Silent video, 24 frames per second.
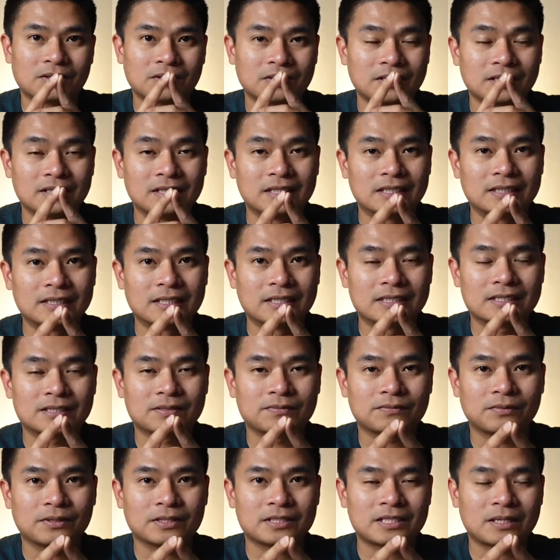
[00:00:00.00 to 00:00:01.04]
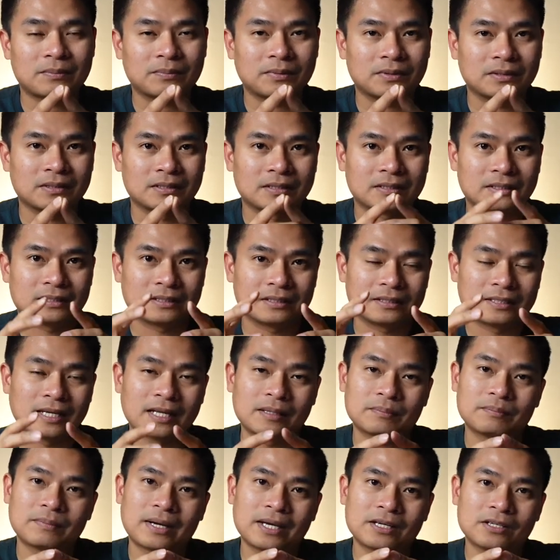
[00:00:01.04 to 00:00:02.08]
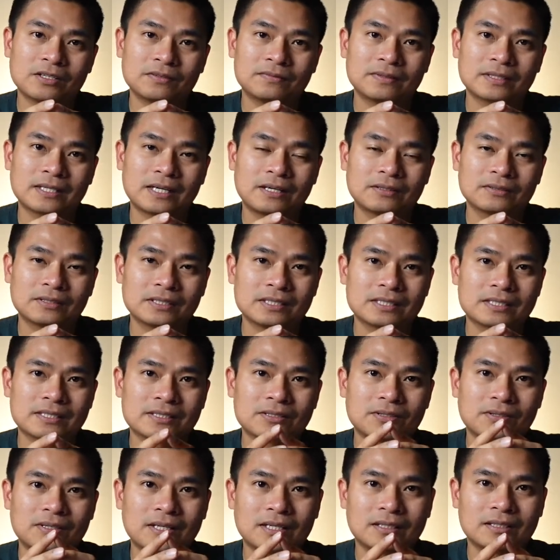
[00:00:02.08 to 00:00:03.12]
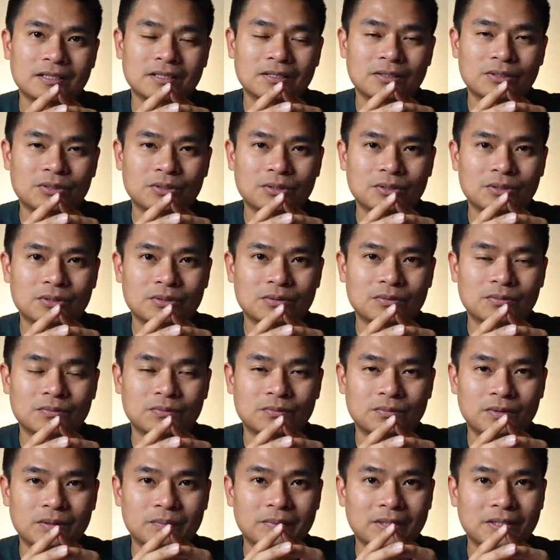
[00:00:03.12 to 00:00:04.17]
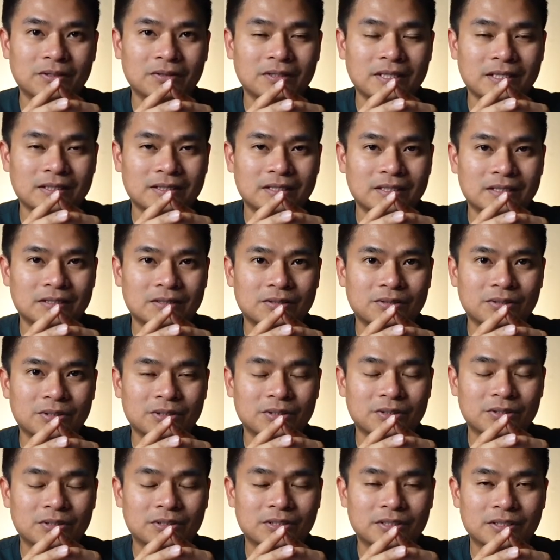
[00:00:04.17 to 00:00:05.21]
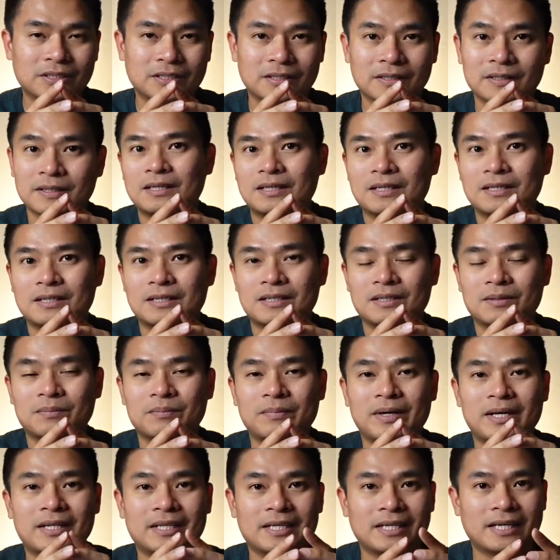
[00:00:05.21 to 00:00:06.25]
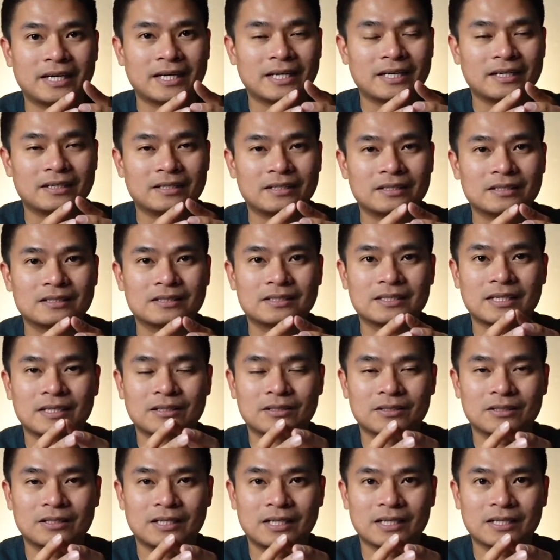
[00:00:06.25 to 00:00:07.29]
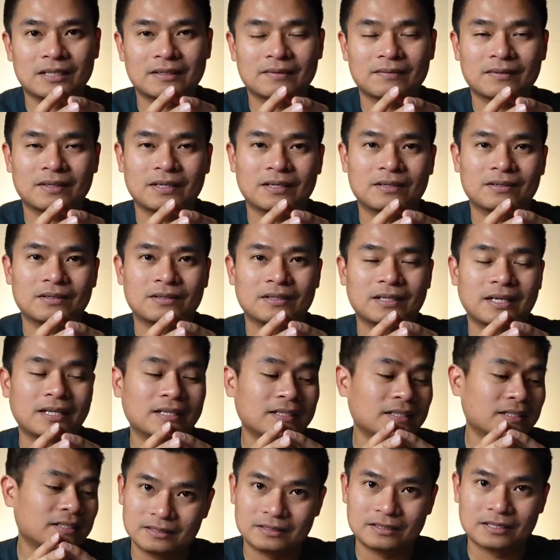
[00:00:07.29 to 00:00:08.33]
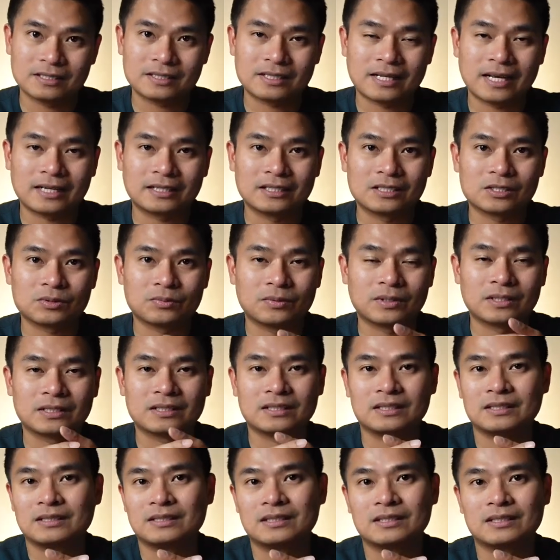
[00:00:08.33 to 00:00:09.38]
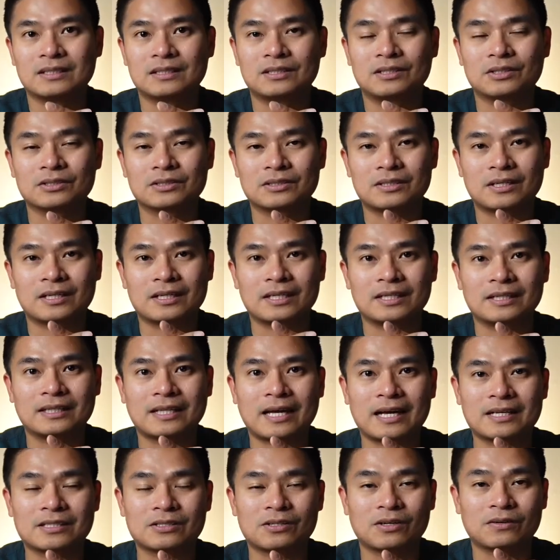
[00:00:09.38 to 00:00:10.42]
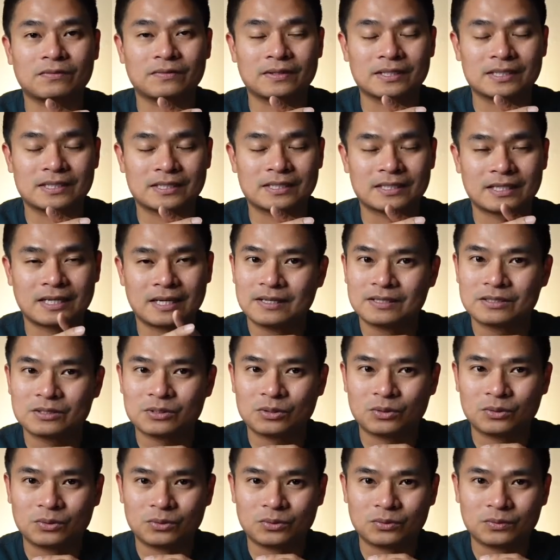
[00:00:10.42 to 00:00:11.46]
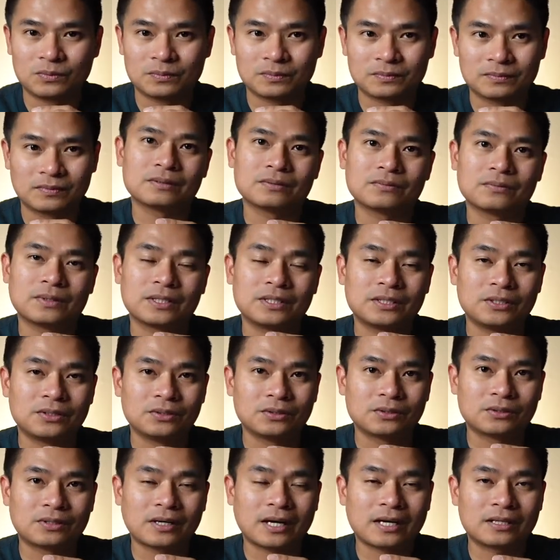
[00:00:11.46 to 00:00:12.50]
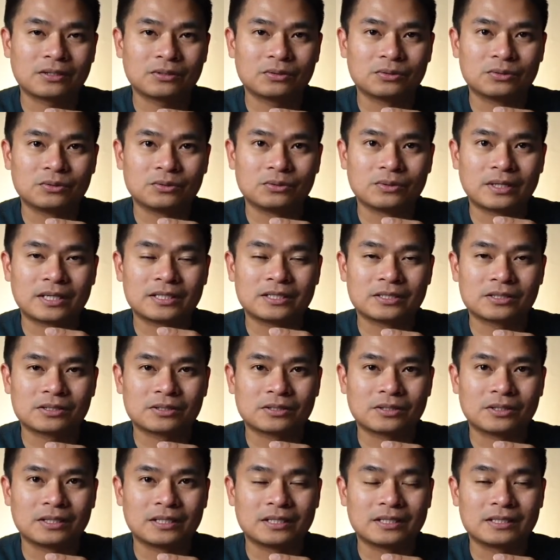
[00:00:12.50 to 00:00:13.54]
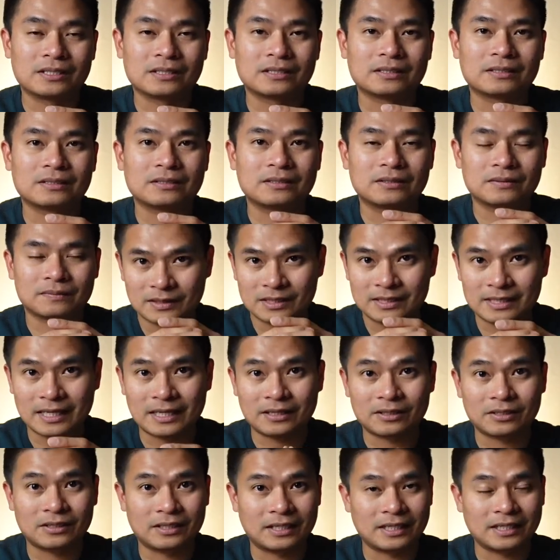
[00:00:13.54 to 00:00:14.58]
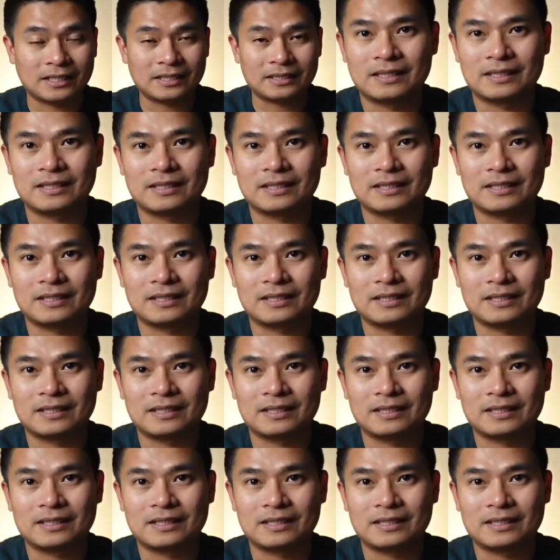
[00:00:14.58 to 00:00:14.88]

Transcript: or the details, for example, that MyGov account is connected to you, will be connected to your Medicare Centrelink, and just like this one in the Australian Tax Office. So when you try to register in Centrelink,